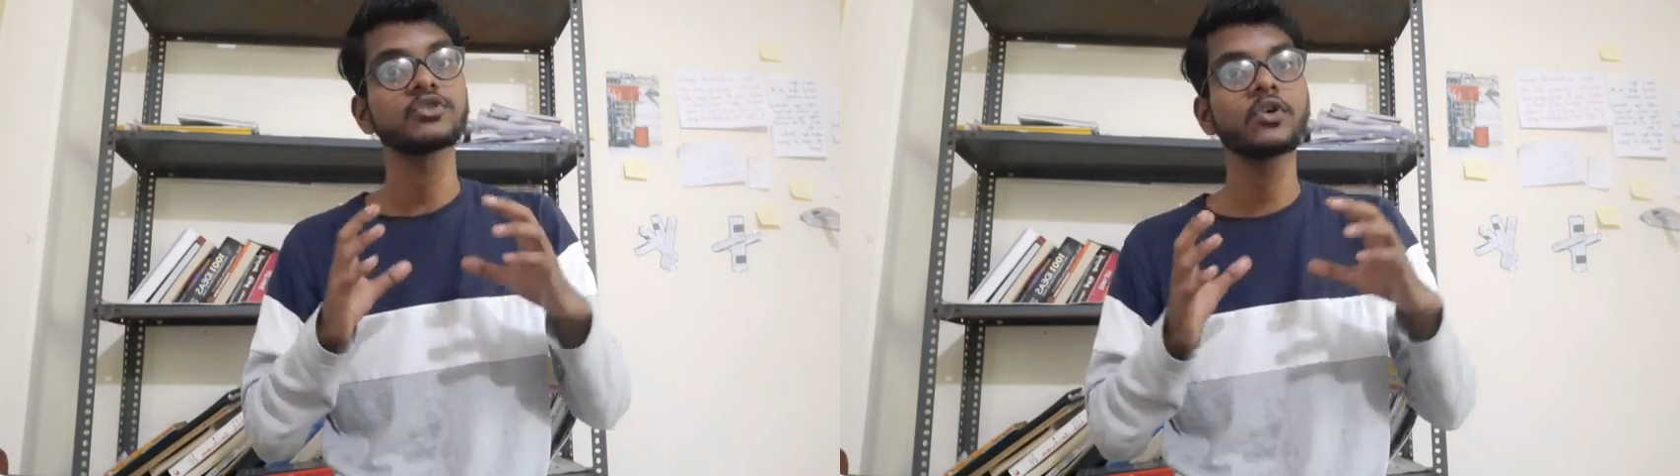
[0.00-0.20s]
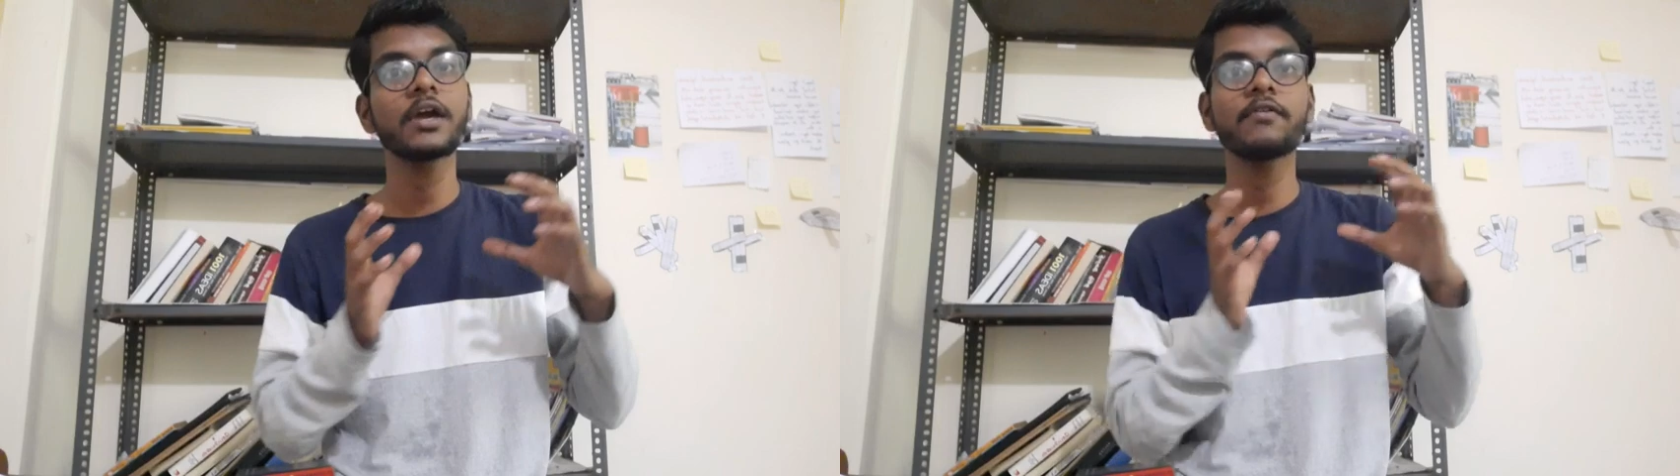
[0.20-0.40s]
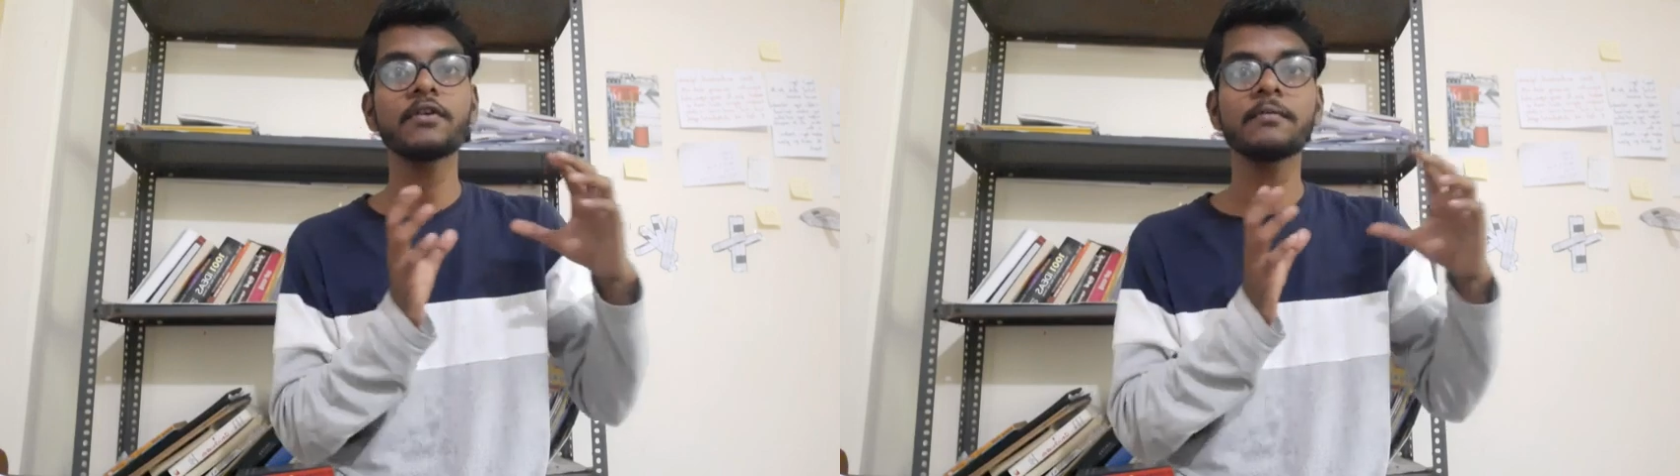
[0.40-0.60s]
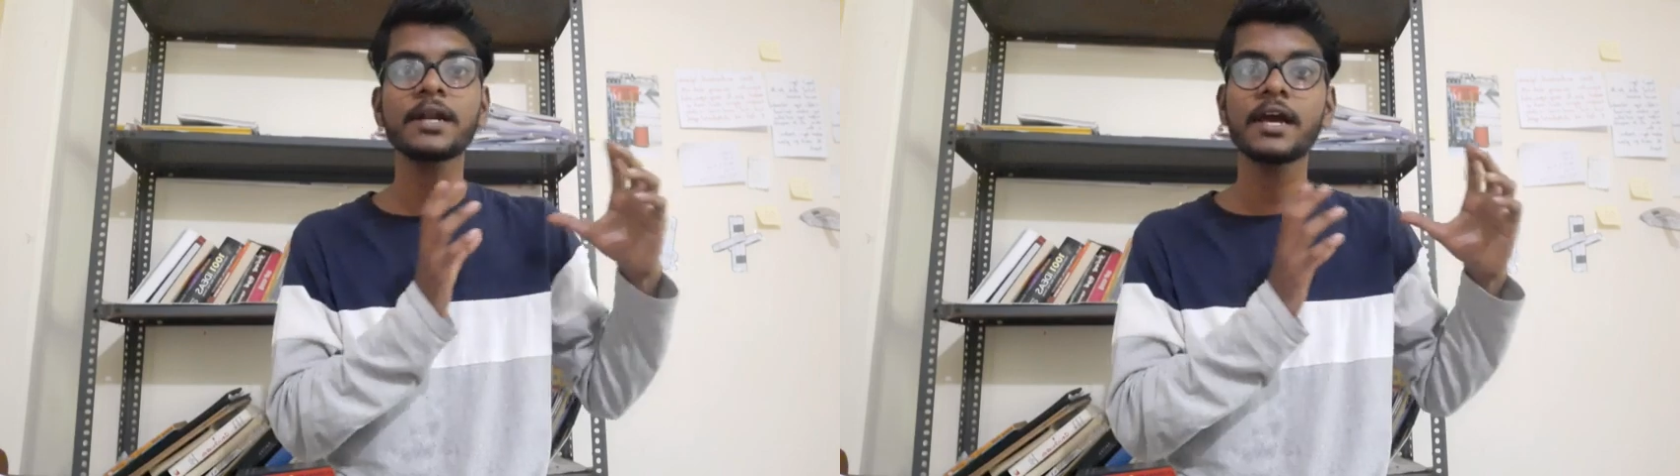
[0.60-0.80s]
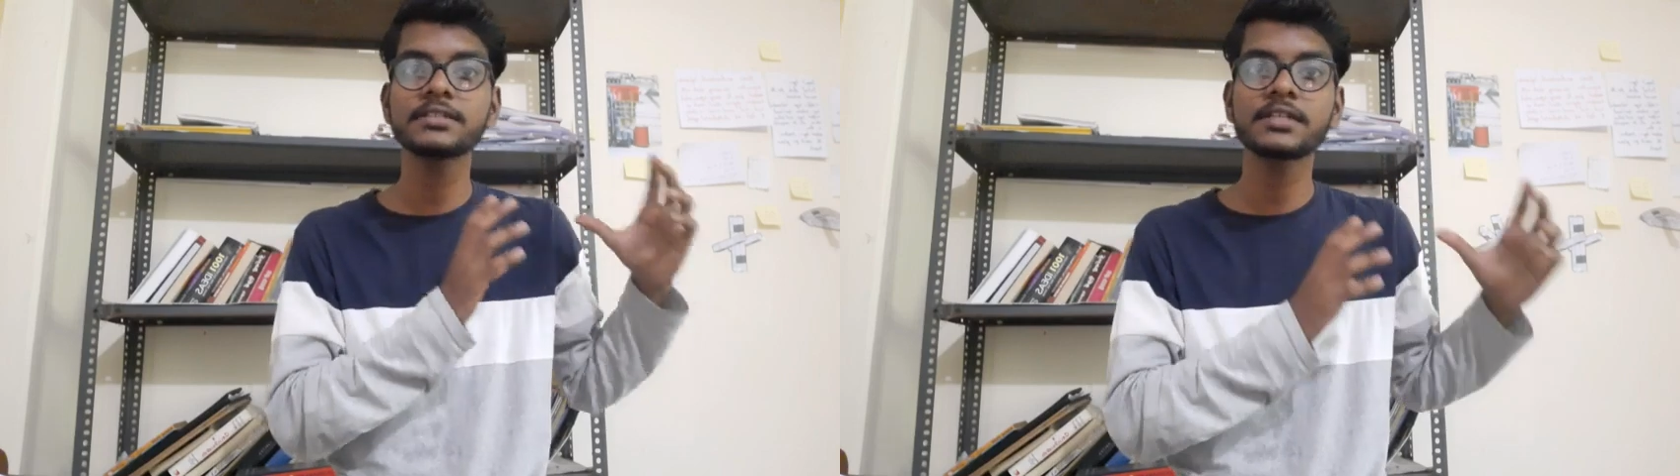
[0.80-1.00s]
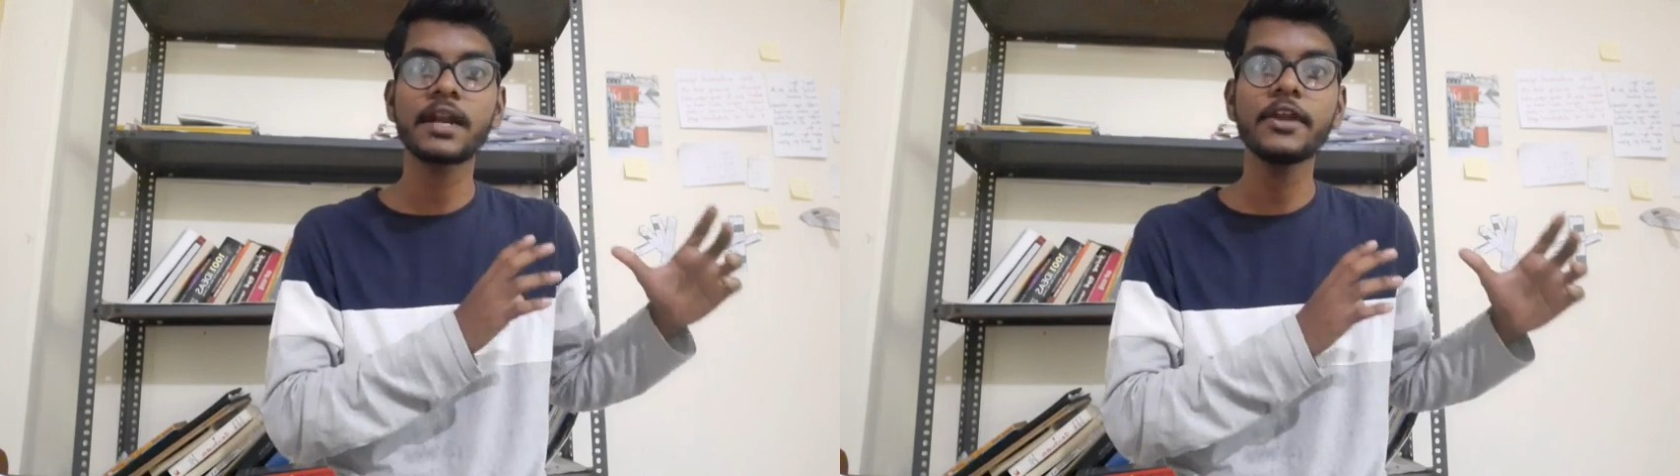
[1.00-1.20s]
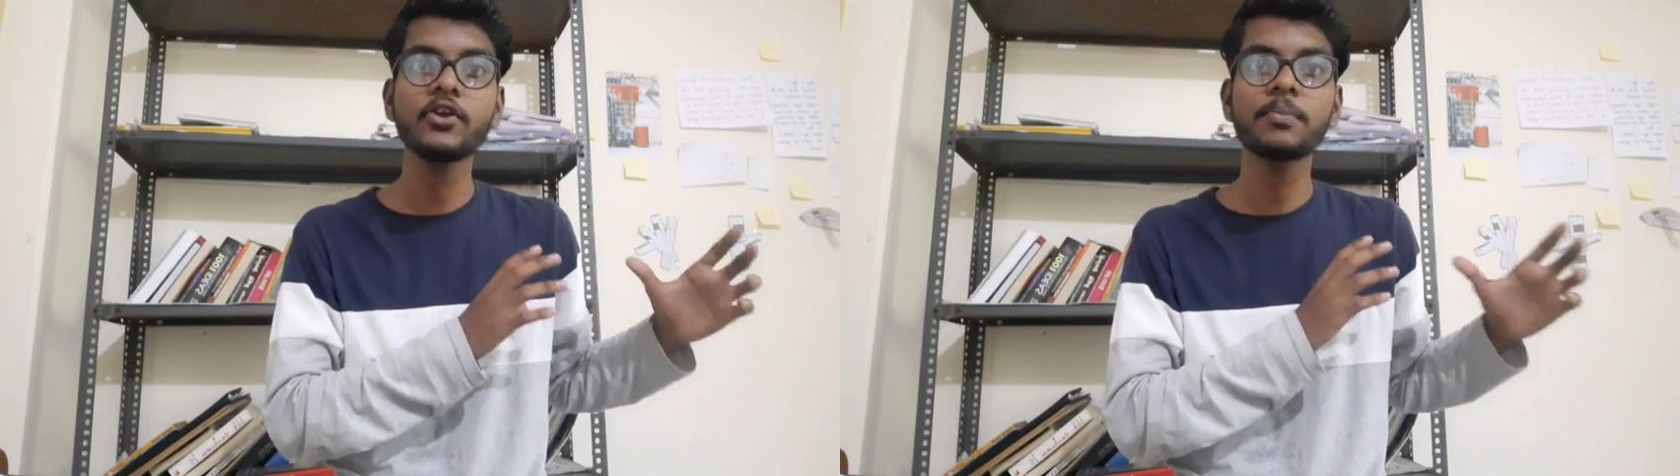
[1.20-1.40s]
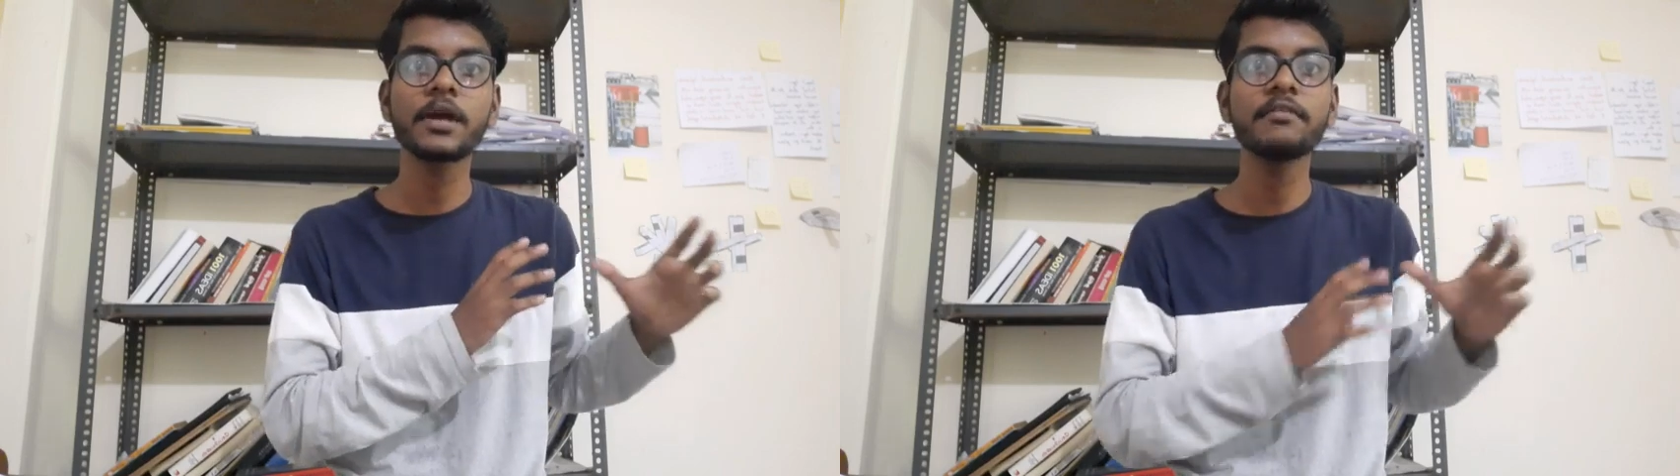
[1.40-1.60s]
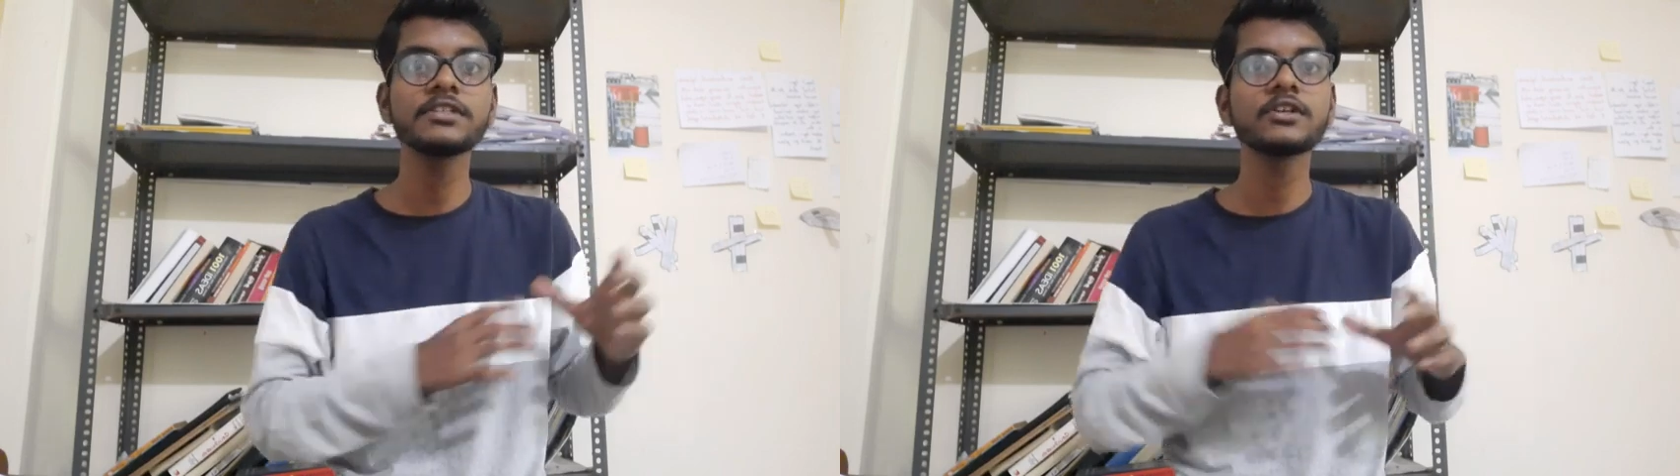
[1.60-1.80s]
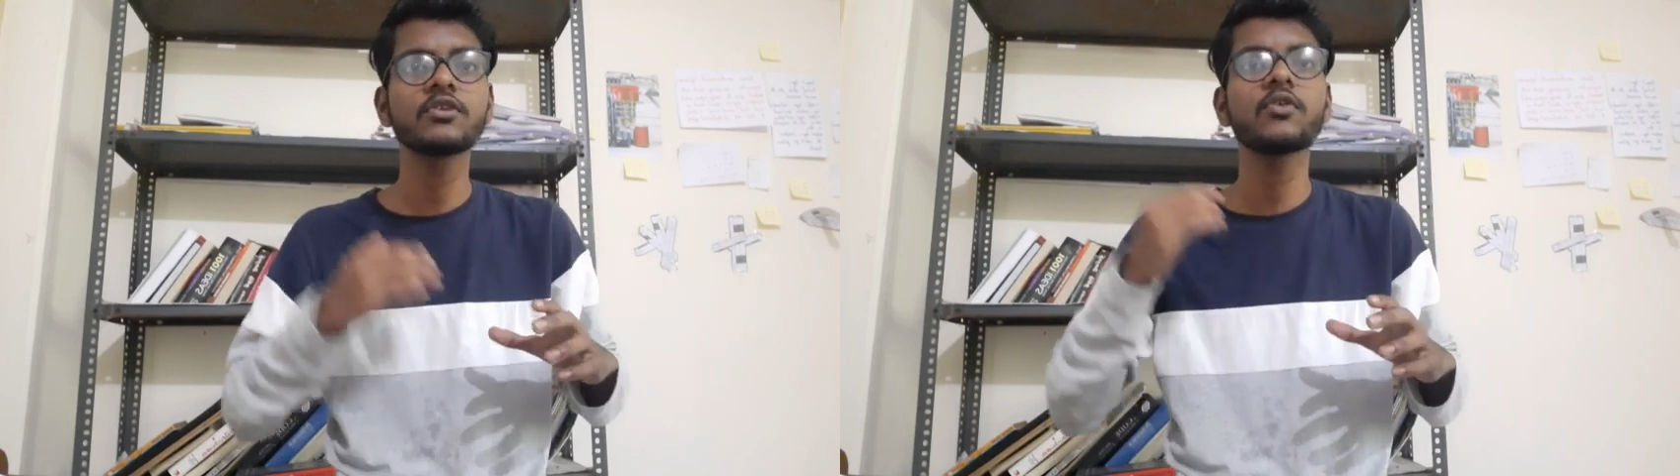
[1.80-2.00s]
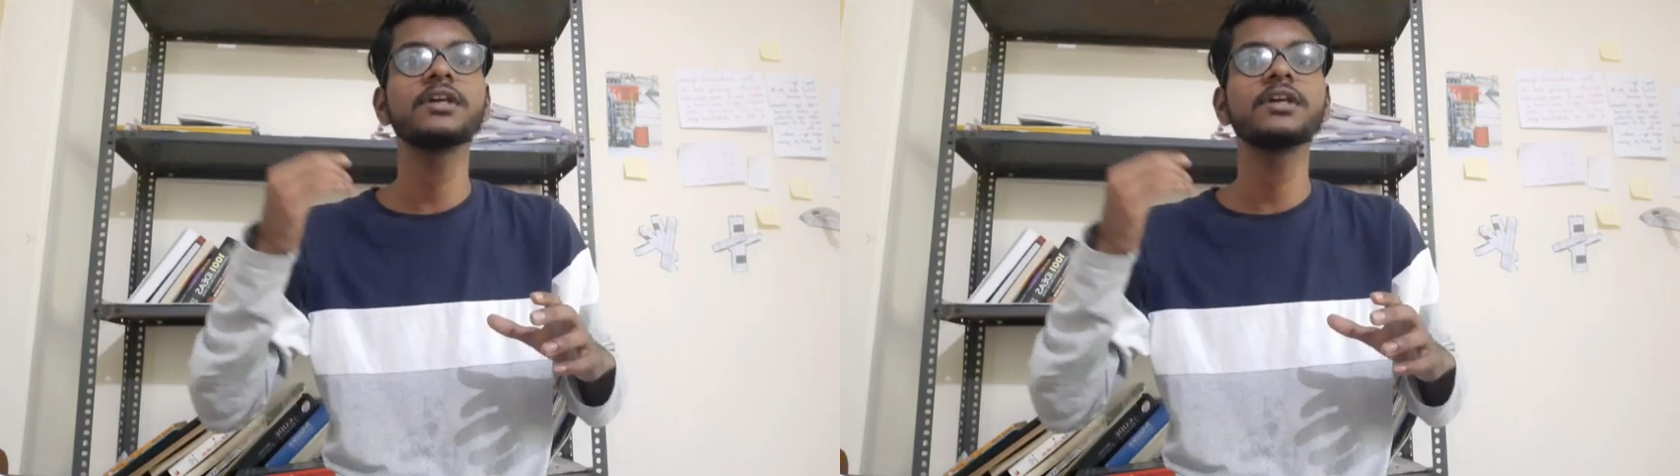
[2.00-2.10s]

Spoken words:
So every woman has the right to privacy to